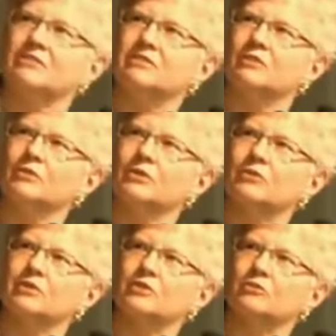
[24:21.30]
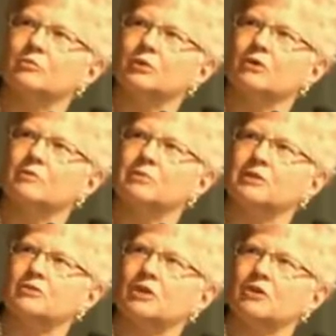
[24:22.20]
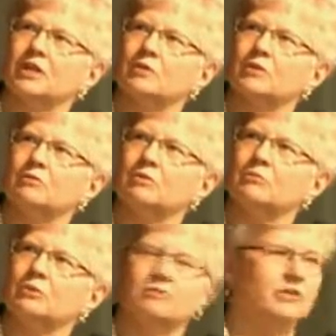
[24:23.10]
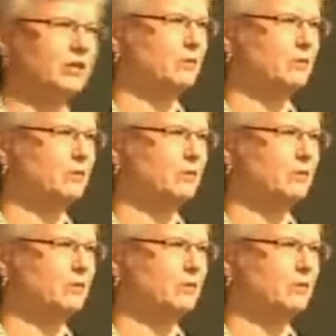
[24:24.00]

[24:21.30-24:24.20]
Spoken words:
We were going to do a poke push. Okay, we will move. Here we